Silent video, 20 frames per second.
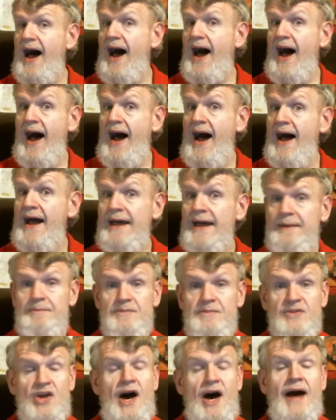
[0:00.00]

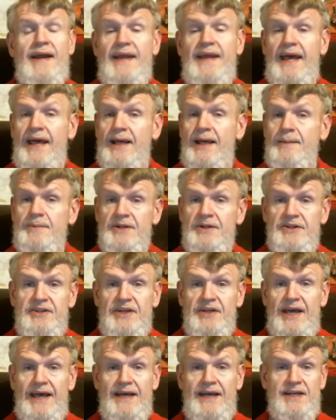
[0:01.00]
I'm not able
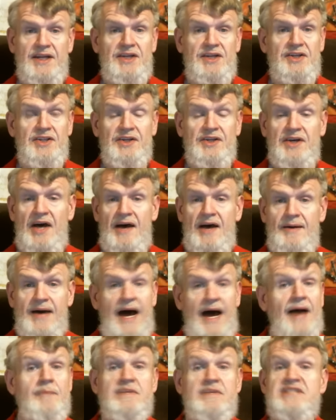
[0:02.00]
to get into the com-
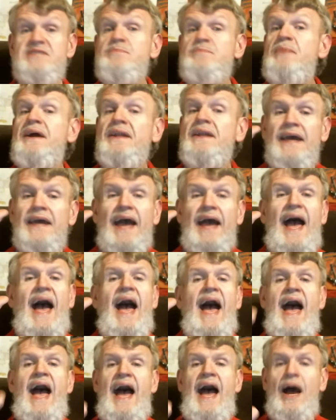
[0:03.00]
I've been spending
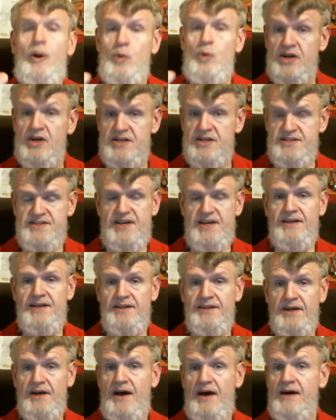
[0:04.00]
hours
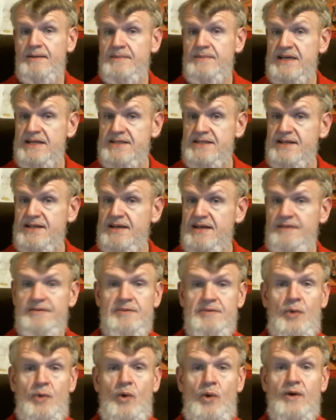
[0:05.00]
in the comments,
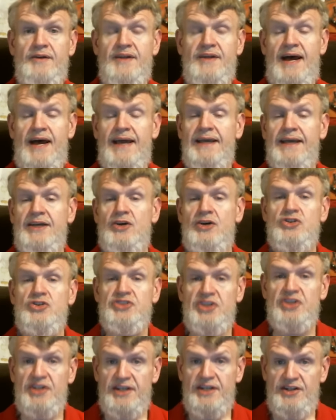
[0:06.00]
even more than I
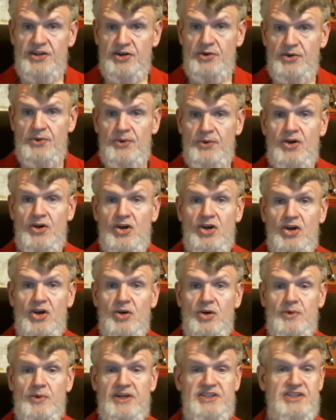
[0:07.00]
usually do,
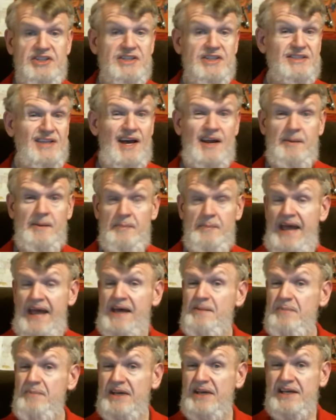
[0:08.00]
which is kind of
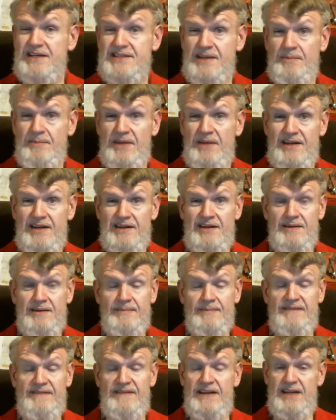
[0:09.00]
bad because I'm cutting into
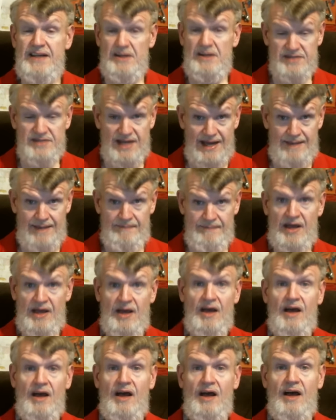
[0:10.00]
my video time.
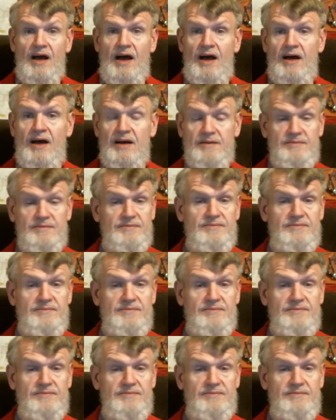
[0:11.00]
Uh,